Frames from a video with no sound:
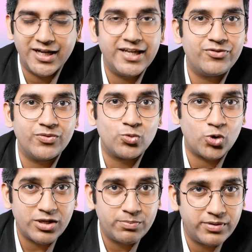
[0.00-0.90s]
If you've
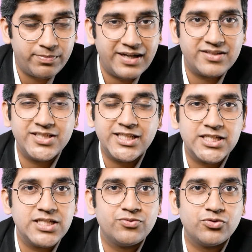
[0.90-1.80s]
not prepared
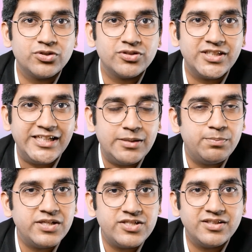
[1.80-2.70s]
seriously for the NEET
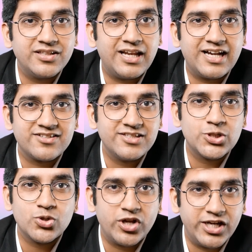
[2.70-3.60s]
PG in the last
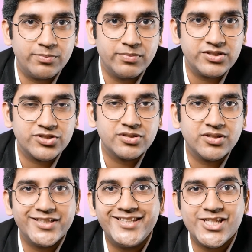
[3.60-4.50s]
6 or 8 months,
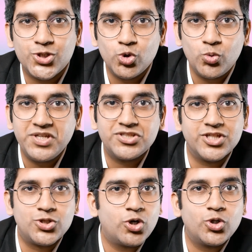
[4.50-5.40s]
this 2 weeks
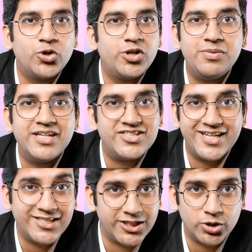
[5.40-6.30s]
is not going to be a
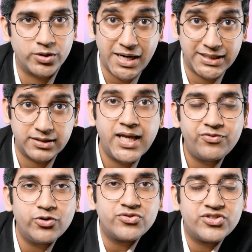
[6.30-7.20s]
change at all. But
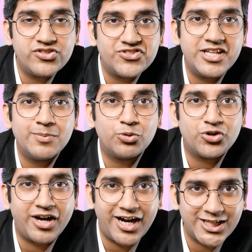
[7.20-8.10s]
if you've sincerely
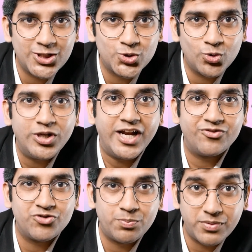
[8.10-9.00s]
put your heart and soul, and
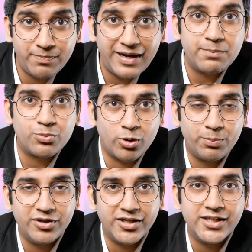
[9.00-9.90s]
if you're prepared
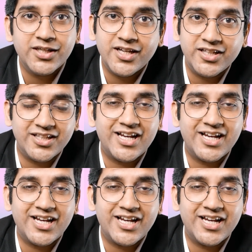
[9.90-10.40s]
properly in the